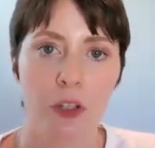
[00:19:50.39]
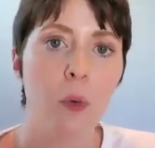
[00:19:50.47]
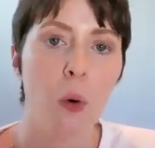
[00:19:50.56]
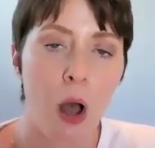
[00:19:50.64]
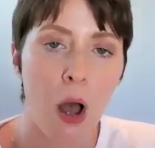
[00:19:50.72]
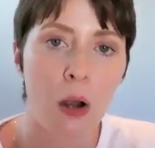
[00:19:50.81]

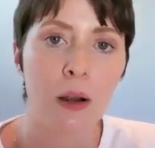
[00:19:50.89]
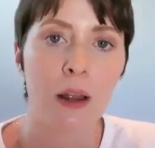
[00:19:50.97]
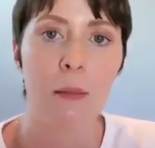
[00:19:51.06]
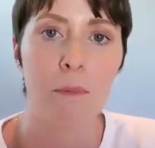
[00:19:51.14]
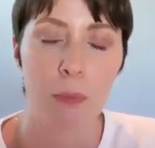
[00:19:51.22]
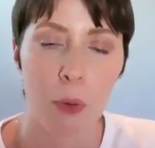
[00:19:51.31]
You are
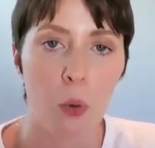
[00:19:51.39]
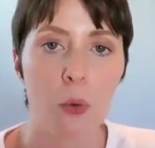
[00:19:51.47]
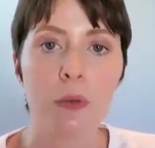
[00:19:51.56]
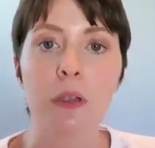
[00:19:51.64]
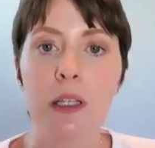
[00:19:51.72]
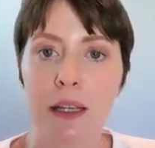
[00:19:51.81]
a
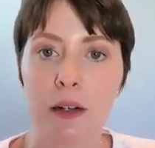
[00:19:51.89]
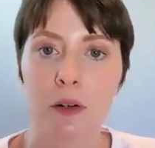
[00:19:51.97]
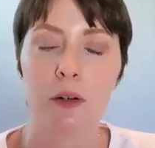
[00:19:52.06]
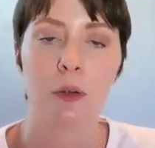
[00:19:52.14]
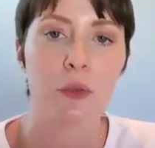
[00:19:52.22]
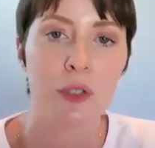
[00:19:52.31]
bold
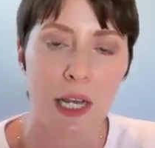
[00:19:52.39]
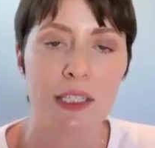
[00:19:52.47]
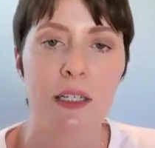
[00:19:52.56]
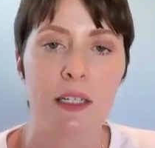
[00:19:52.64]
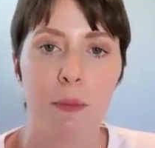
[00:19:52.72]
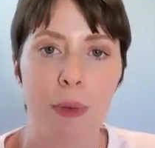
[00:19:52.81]
leader who
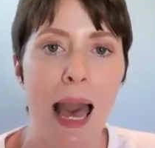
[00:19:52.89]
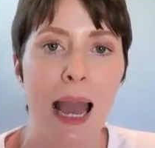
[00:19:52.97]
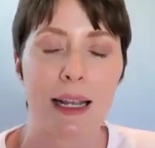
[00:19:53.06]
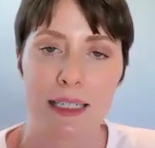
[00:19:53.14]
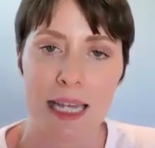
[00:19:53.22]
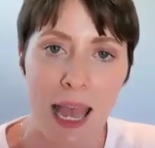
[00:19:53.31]
doesn't
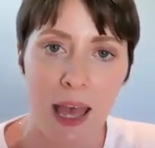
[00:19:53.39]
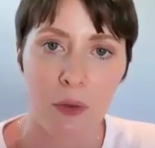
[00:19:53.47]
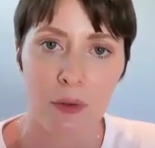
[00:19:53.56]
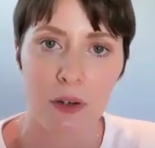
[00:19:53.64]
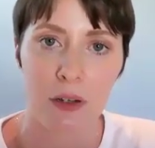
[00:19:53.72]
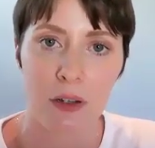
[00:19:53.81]
back
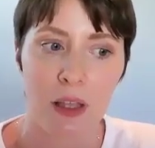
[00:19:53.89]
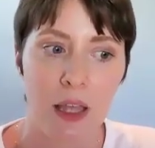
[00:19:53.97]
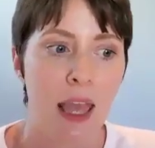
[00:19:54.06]
down.